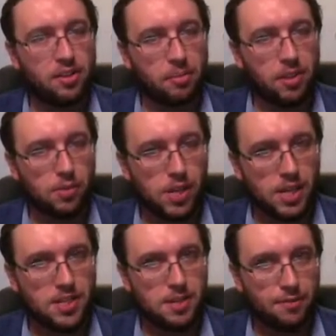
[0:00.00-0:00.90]
something we
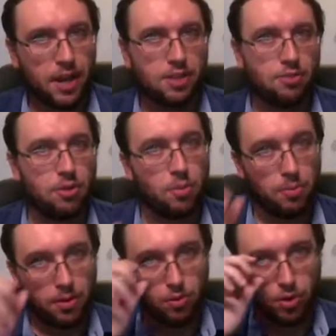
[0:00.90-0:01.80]
need to factor in when we
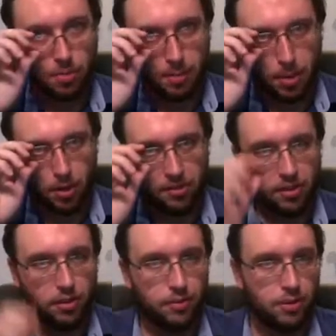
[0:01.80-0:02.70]
talk about piracy in
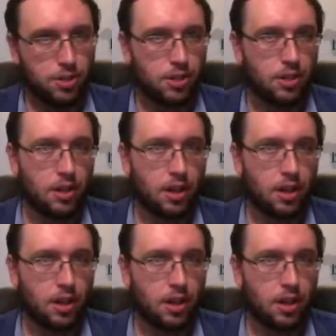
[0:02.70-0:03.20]
the future,